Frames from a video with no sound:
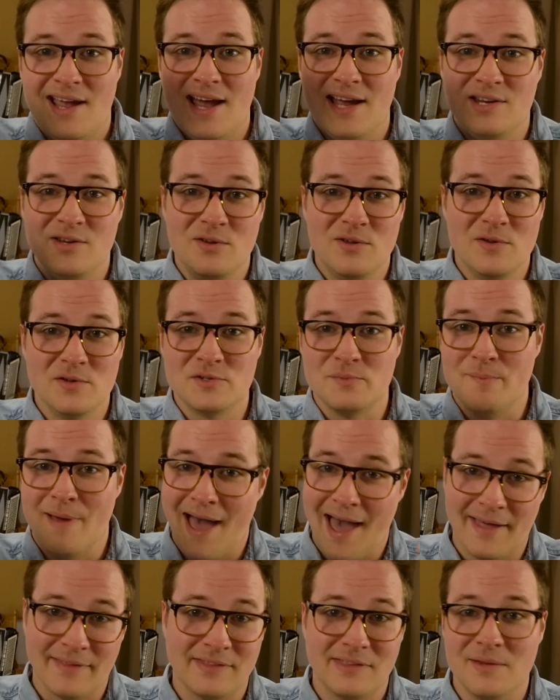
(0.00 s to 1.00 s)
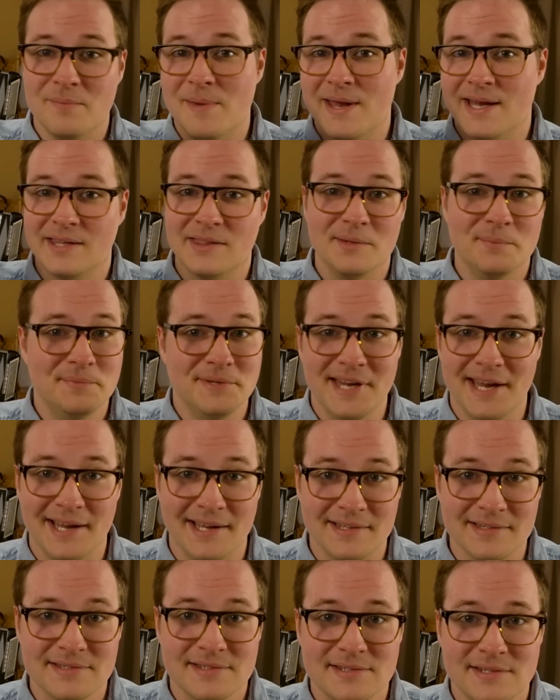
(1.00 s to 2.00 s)
and you use math to make them
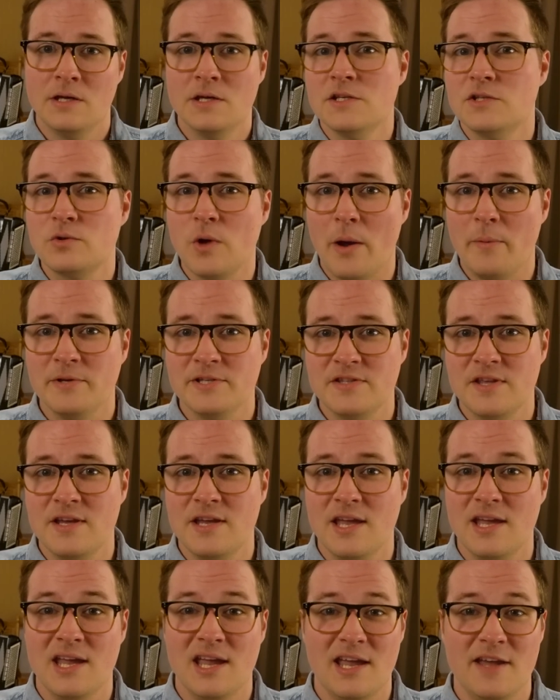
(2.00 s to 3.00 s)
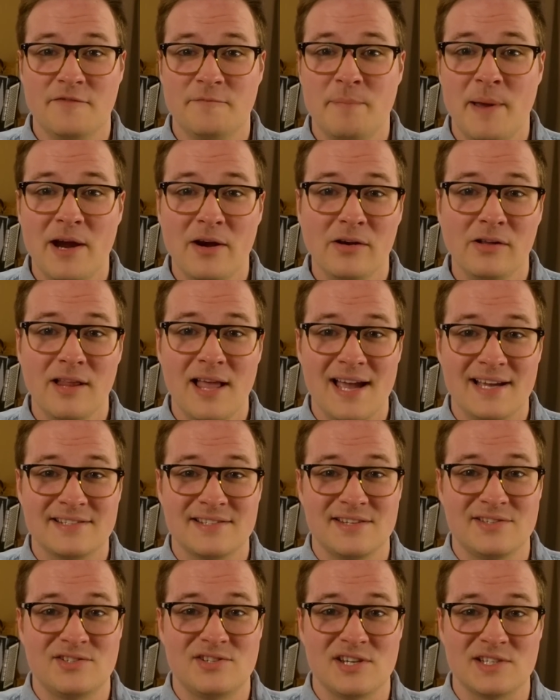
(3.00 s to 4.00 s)
dance. So I was thinking, if parallax
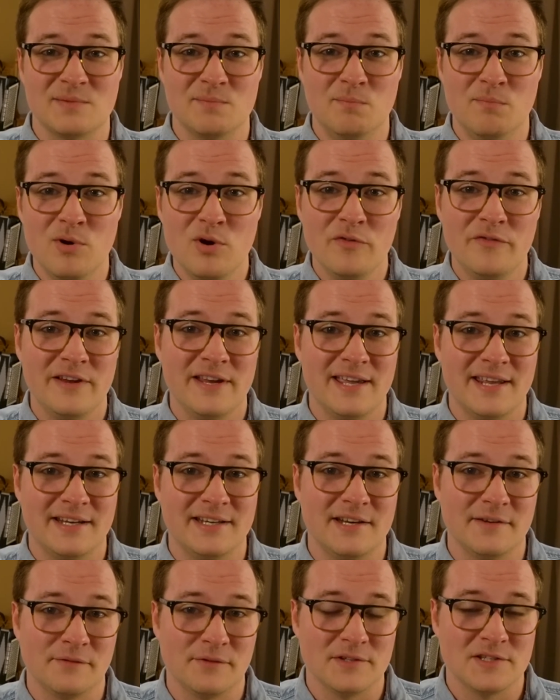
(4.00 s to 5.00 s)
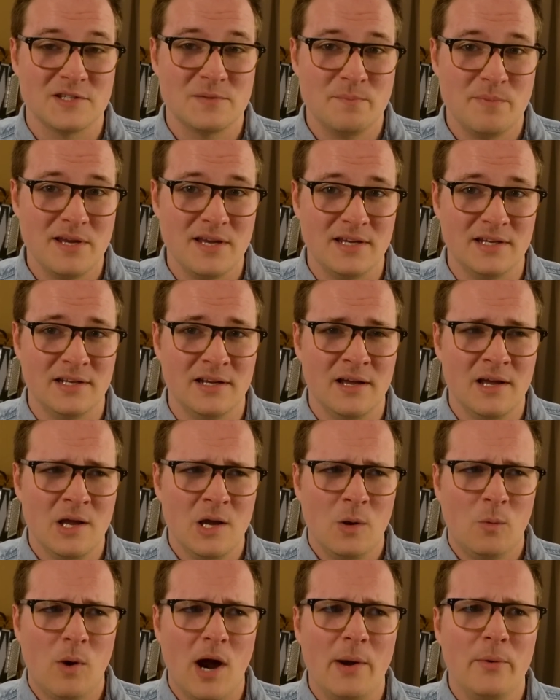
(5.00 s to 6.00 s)
is just moving at a different speed,
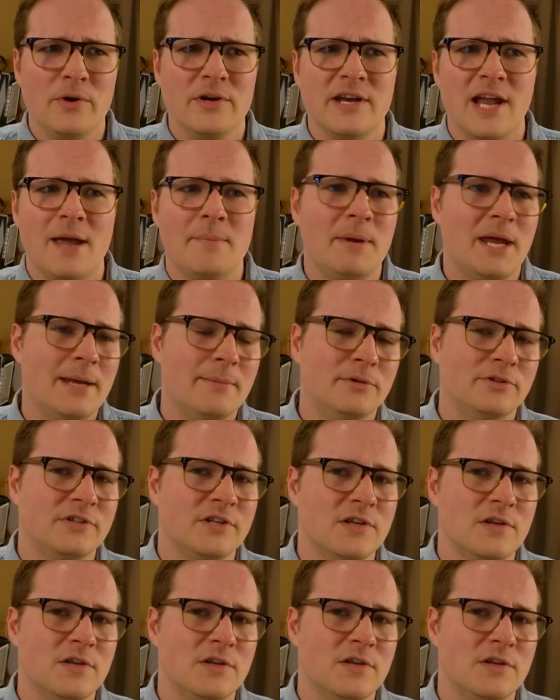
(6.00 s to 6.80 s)
why wouldn't I be able to